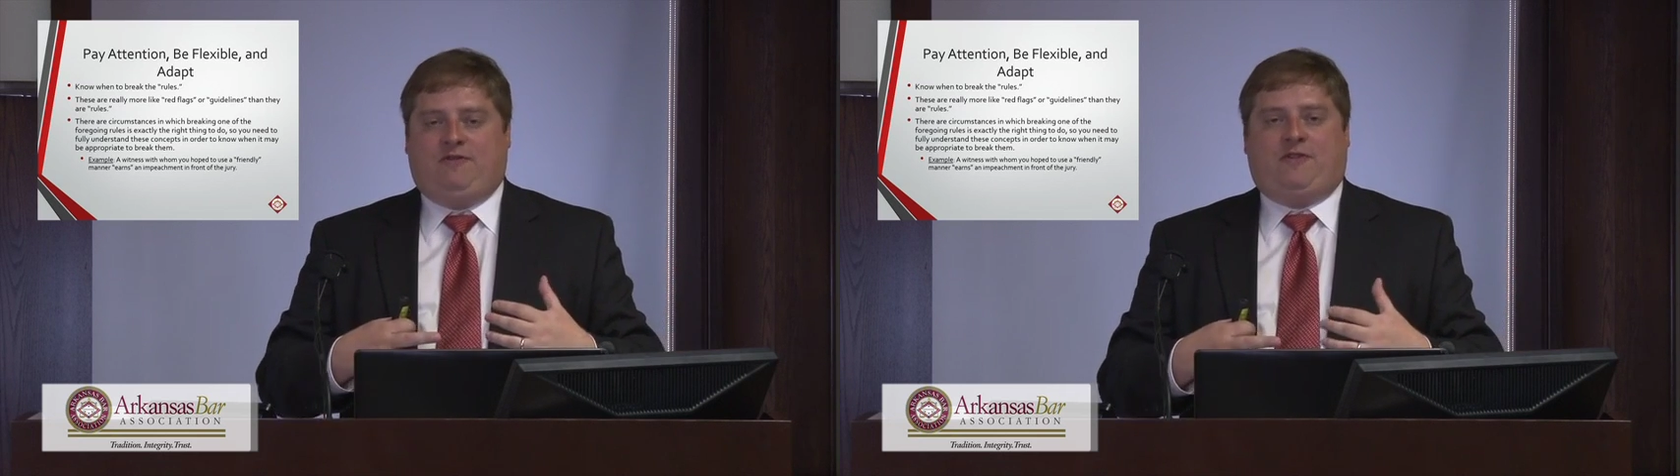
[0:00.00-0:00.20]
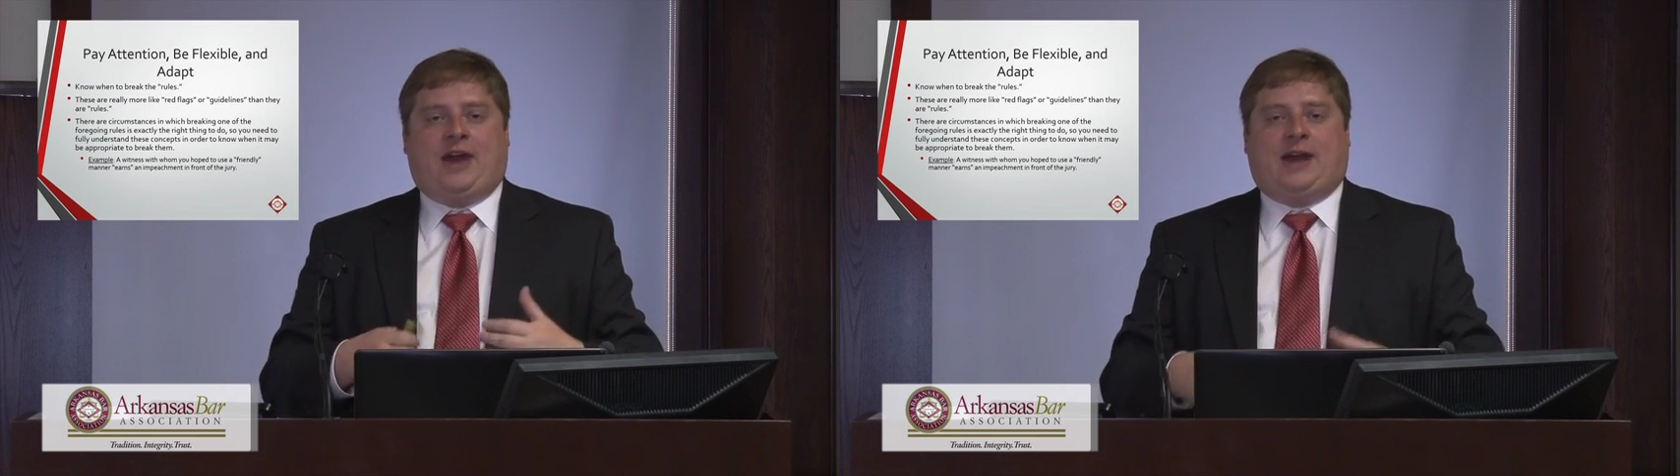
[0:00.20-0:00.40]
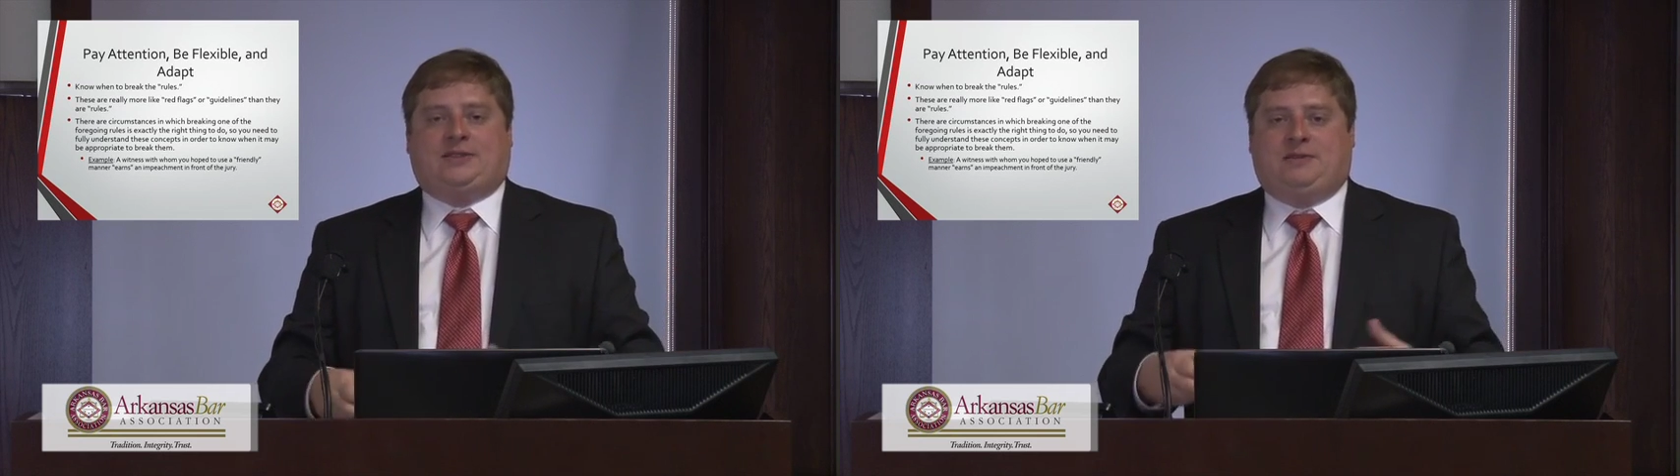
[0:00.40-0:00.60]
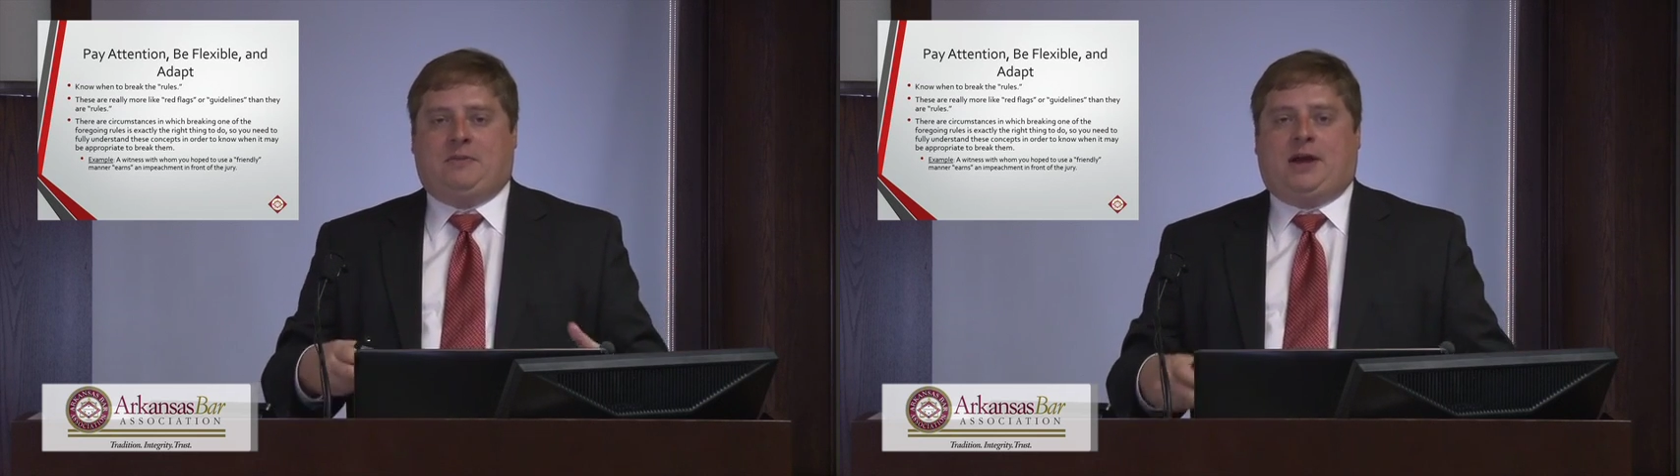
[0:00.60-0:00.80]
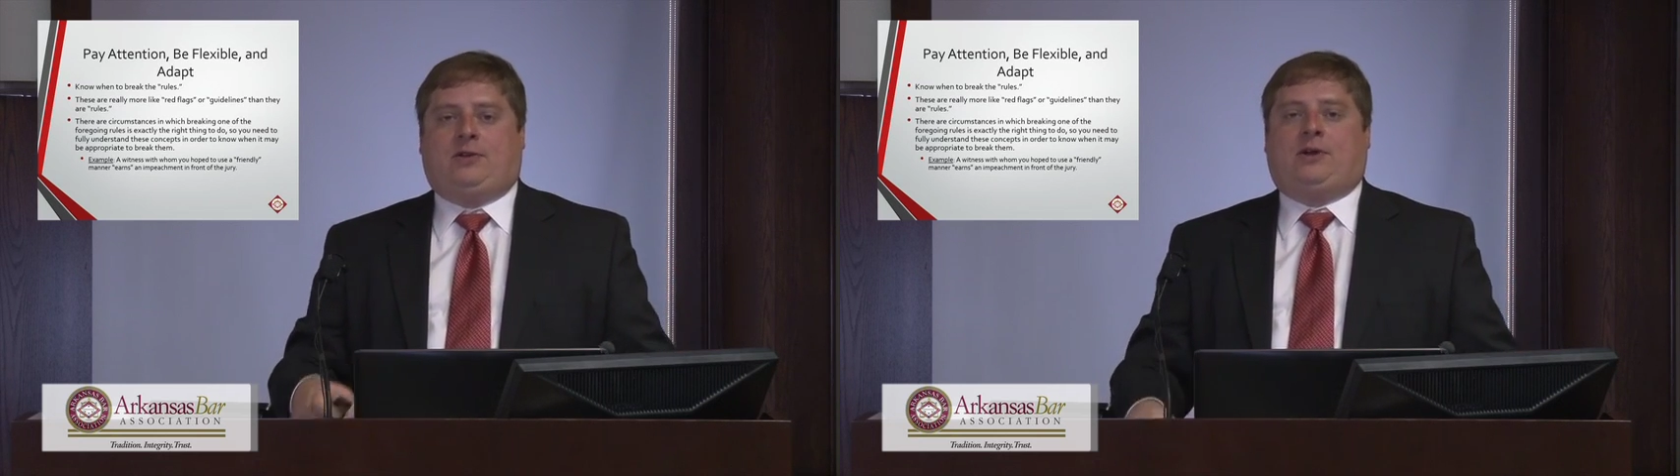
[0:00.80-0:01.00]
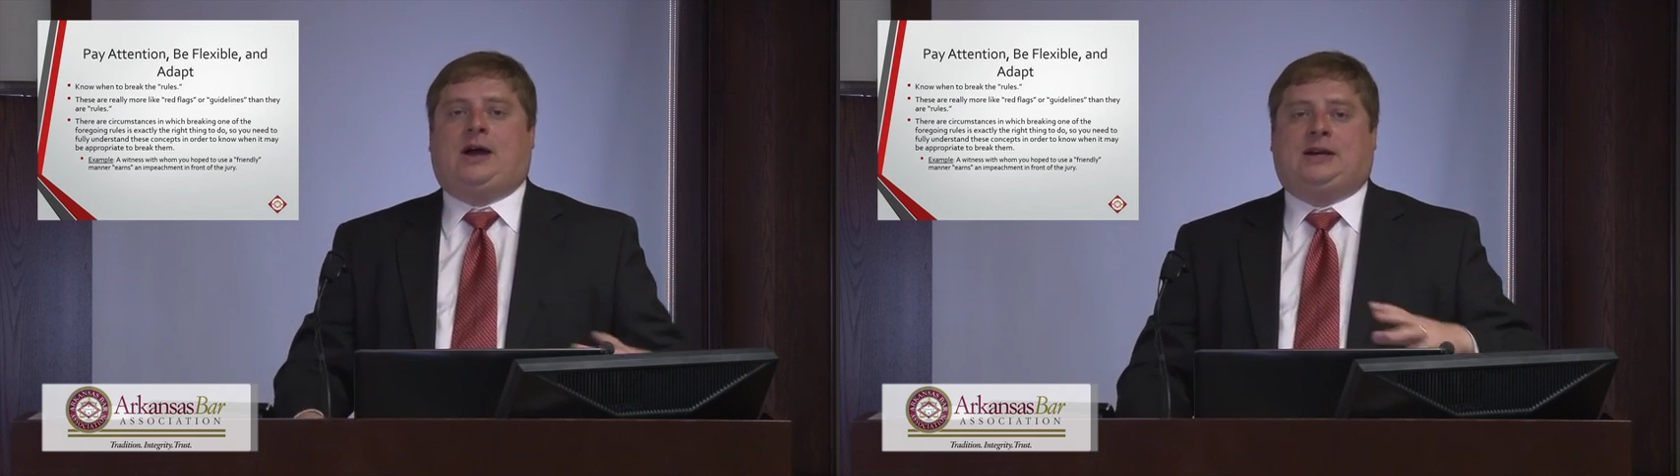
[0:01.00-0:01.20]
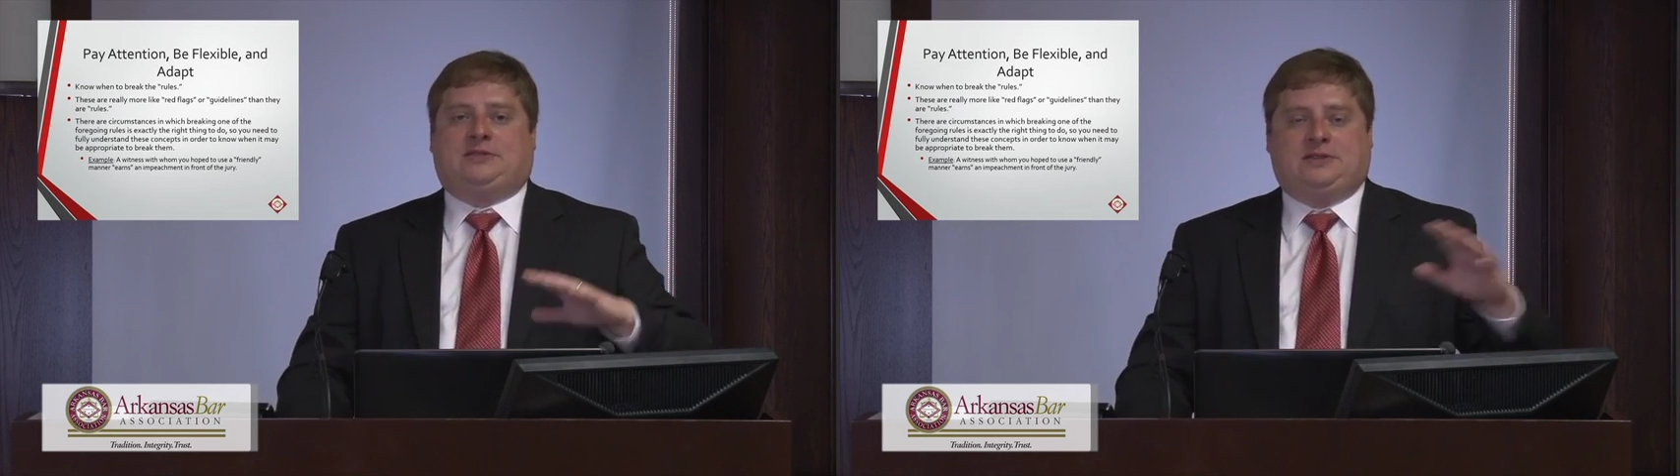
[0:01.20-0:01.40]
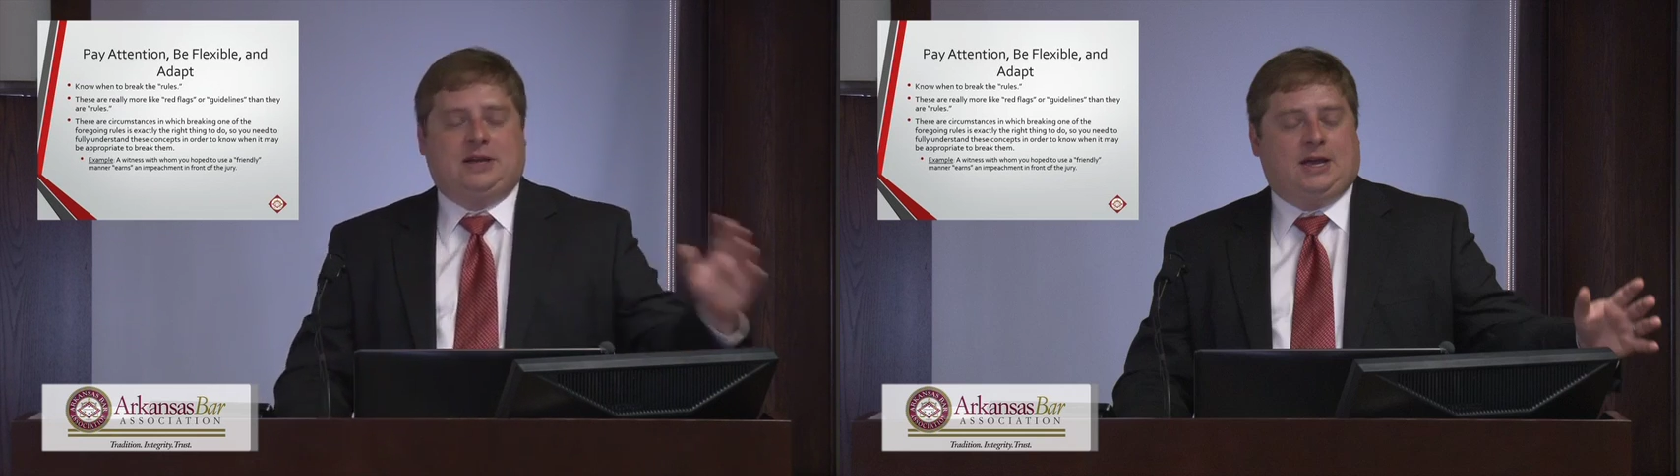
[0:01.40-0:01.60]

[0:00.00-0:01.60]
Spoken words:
facts in my cross,